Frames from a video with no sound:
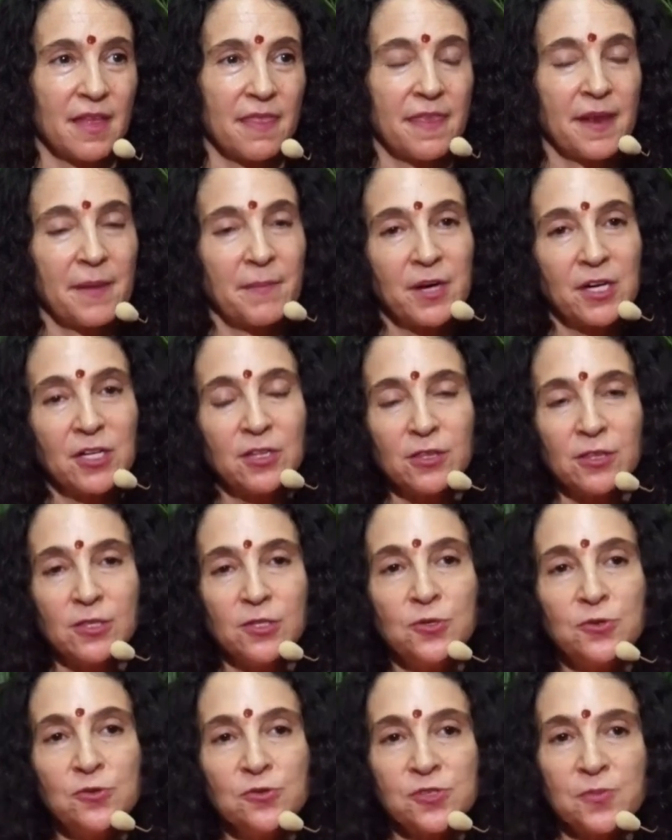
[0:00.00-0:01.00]
that I'm going to
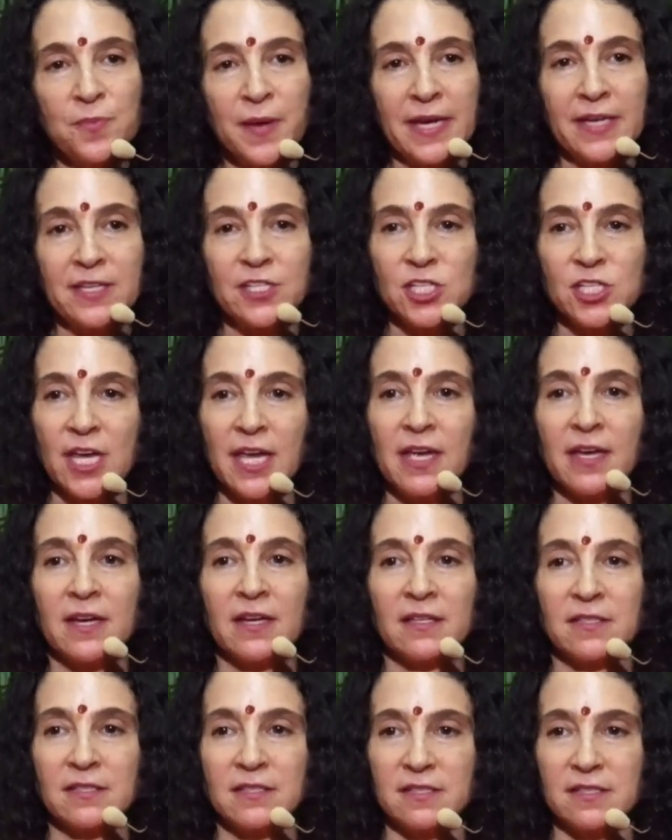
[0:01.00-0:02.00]
lose my
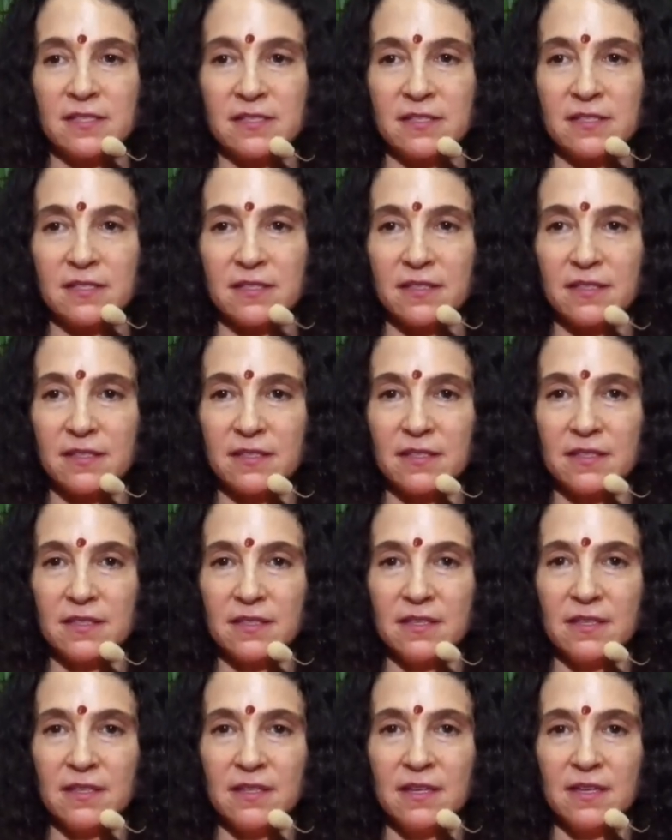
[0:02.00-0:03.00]
chance
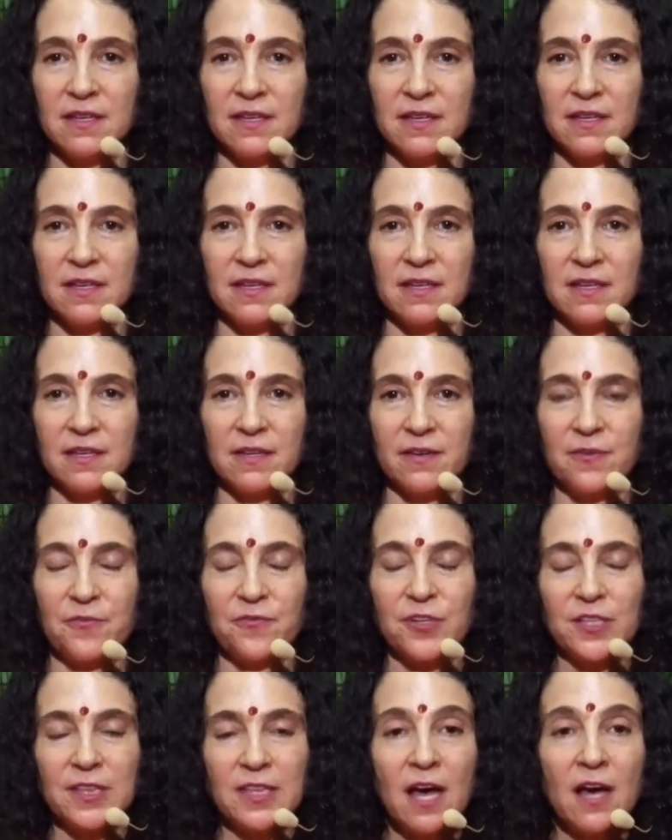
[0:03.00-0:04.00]

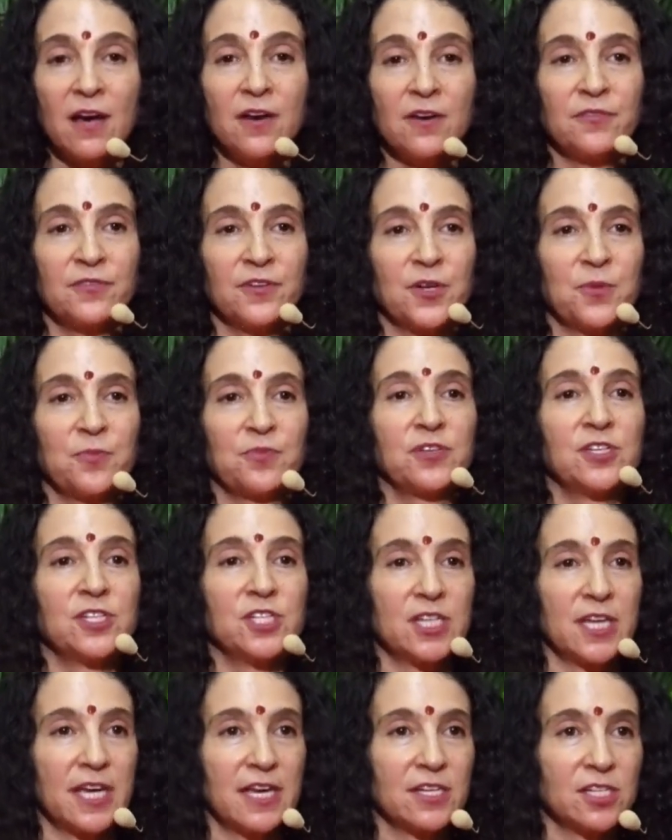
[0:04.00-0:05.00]
for love and
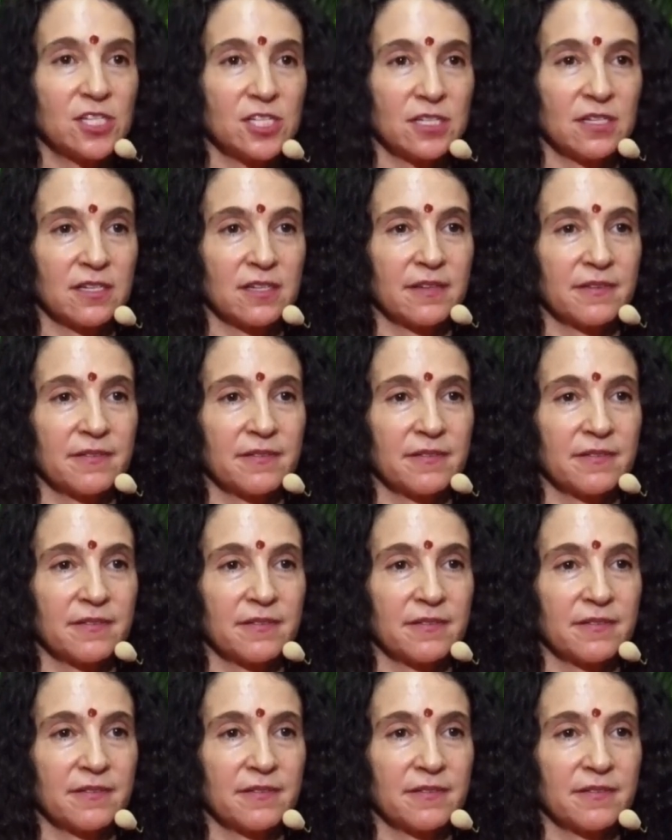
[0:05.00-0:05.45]
appreciation.